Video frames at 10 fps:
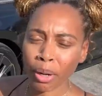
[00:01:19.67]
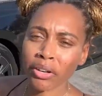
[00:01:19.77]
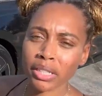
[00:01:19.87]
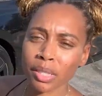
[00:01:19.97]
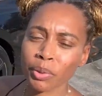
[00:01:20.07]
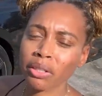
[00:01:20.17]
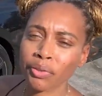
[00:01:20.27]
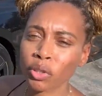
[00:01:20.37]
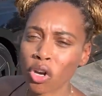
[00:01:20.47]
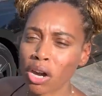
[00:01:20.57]
borrowed this
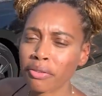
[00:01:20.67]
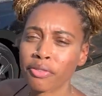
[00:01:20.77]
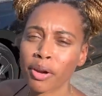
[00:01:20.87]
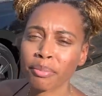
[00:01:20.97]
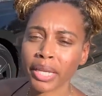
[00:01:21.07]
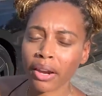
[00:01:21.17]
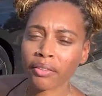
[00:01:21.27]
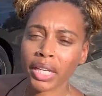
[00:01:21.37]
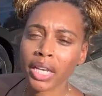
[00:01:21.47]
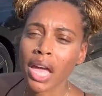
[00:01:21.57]
beautiful car from
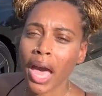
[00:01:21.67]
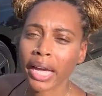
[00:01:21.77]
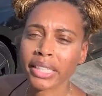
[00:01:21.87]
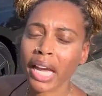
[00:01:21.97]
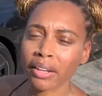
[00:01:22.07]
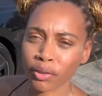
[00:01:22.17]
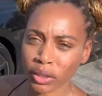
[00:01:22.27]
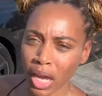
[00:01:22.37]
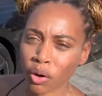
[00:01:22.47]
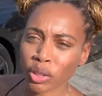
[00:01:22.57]
Gary at
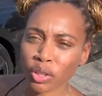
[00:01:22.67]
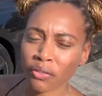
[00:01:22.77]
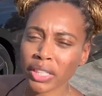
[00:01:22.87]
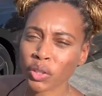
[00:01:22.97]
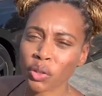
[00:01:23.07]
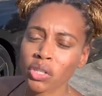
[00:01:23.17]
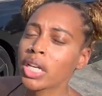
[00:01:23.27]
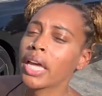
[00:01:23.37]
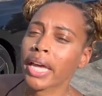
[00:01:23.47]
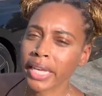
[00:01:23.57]
California Auto Rental.
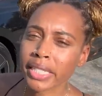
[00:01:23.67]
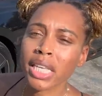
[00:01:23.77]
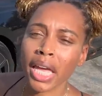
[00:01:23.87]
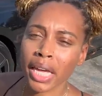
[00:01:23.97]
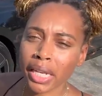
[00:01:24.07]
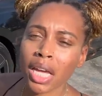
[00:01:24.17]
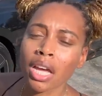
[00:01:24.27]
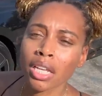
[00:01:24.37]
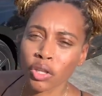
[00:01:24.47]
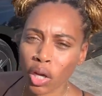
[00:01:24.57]
It's in
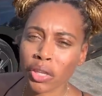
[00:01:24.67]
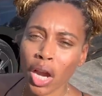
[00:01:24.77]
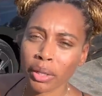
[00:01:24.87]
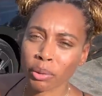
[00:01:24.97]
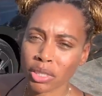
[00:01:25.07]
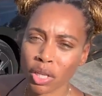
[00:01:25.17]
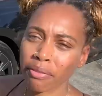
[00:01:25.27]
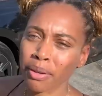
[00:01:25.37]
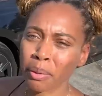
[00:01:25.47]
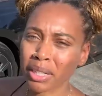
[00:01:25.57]
North Hollywood. So
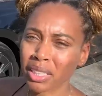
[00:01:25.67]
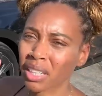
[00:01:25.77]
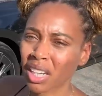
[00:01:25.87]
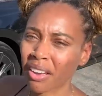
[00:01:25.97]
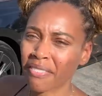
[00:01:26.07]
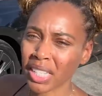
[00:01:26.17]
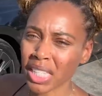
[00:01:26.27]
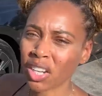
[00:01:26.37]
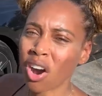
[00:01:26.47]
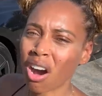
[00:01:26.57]
if you want a
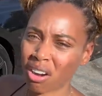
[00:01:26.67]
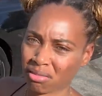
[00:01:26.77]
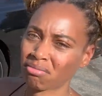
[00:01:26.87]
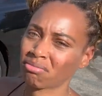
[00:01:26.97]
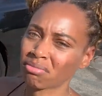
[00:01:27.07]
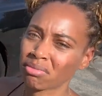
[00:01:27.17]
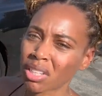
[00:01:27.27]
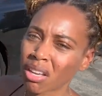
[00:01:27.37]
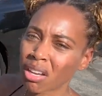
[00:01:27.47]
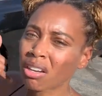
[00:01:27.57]
fancy car,
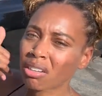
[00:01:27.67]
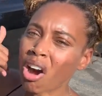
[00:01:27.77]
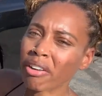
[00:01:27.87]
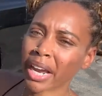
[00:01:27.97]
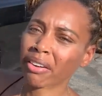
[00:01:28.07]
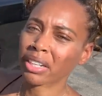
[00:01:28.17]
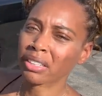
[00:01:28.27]
Call Gary.